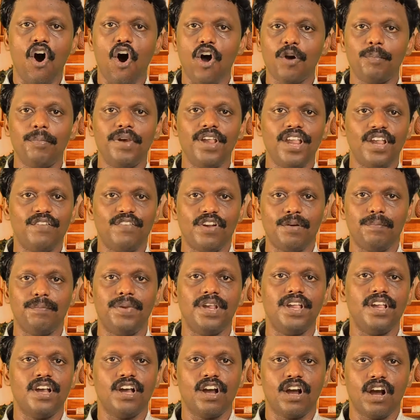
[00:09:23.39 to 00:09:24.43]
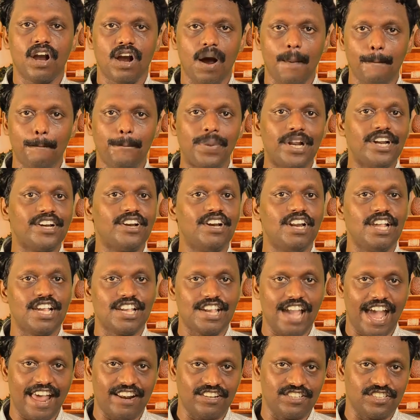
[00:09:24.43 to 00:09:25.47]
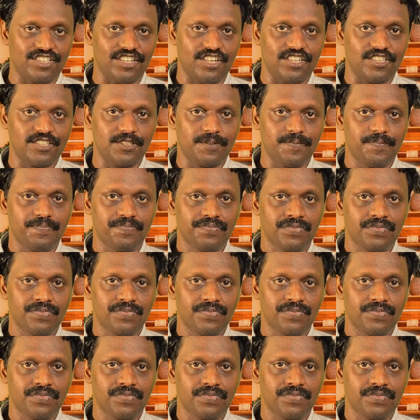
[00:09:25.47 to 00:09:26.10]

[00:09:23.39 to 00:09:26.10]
or may even be completely cancelled.